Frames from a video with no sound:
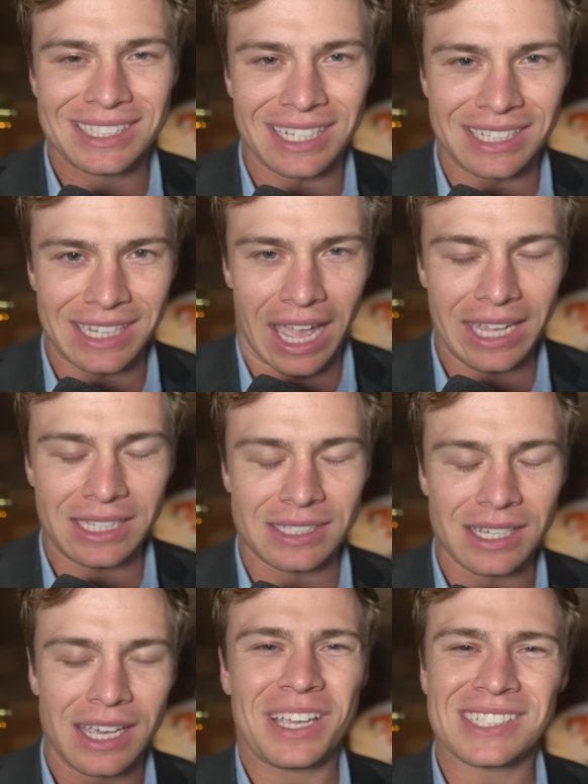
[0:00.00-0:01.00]

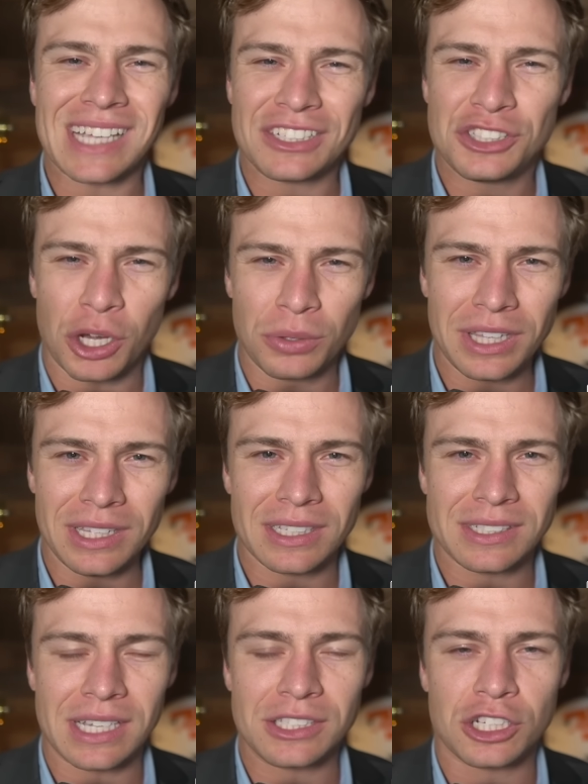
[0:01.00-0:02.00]
tonight, because I don't think
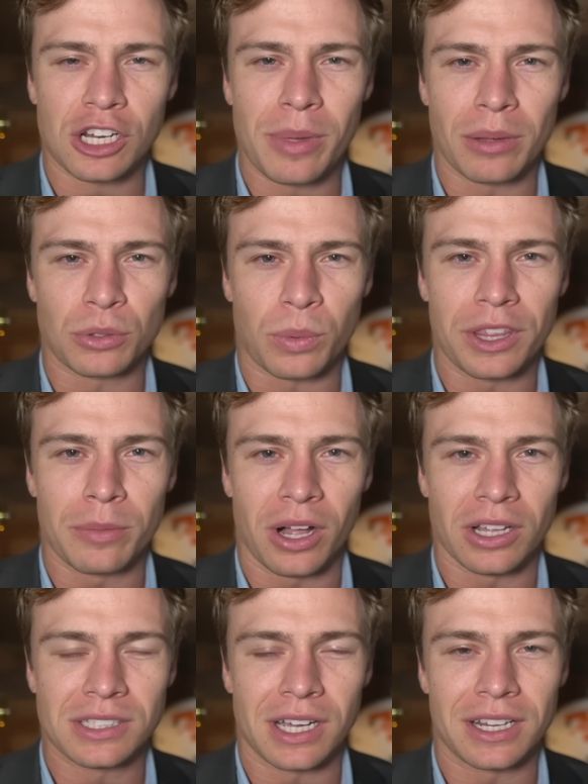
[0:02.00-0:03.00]
the Saints are going to be able to run the
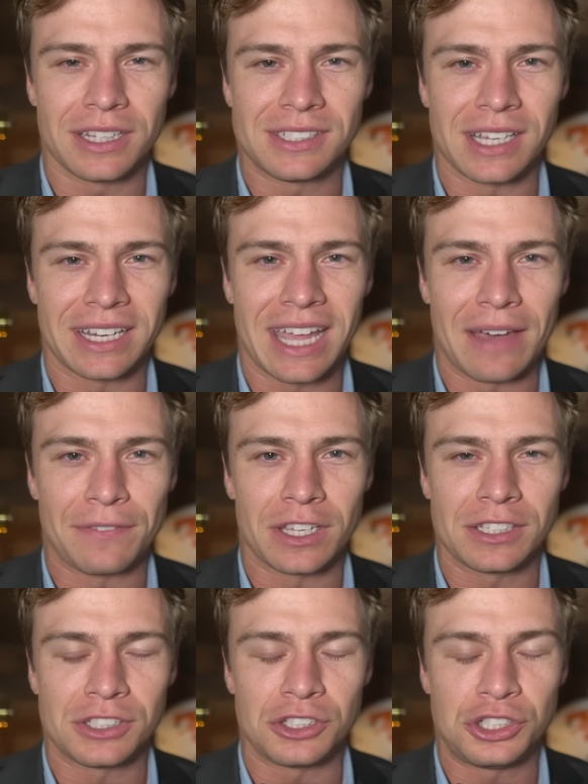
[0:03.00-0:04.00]
ball a ton in the second half
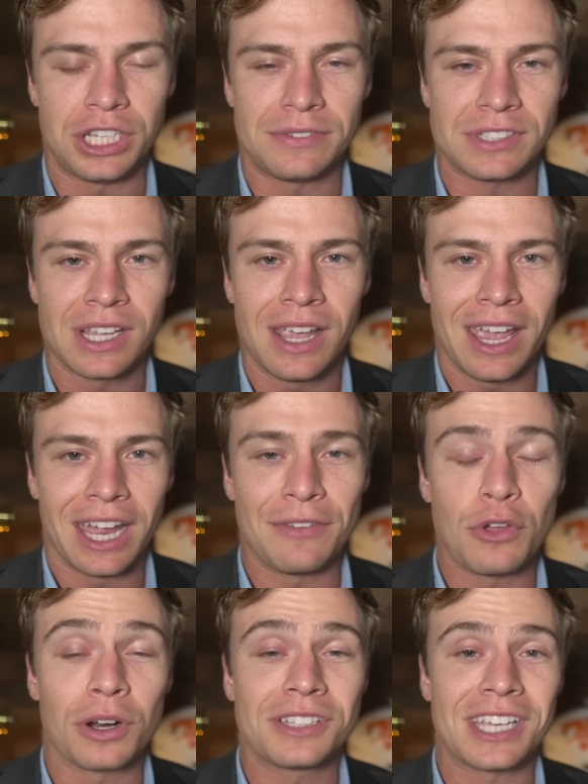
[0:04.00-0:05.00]
against the Chiefs. And
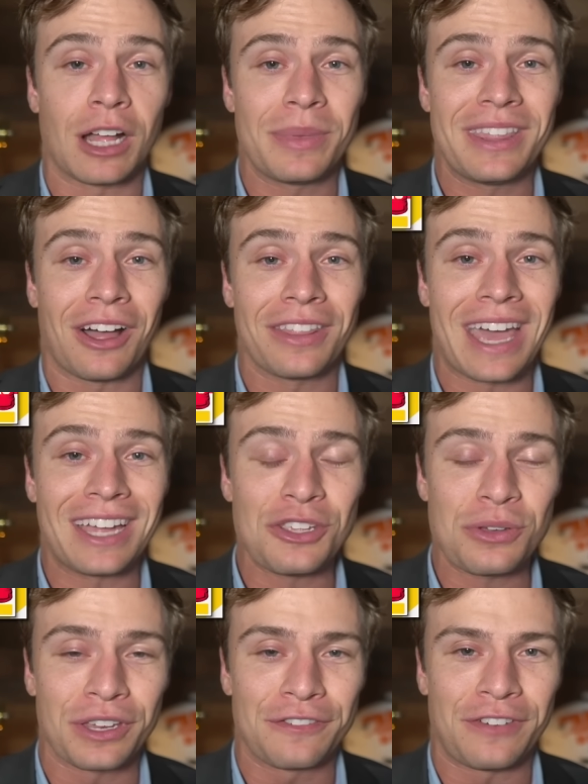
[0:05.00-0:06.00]
if you want to tell me on
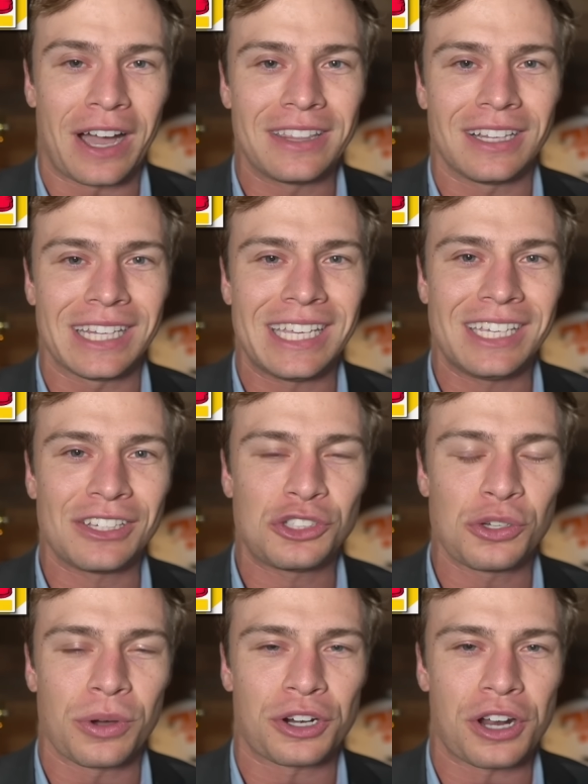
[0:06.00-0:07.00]
that, you can find the link to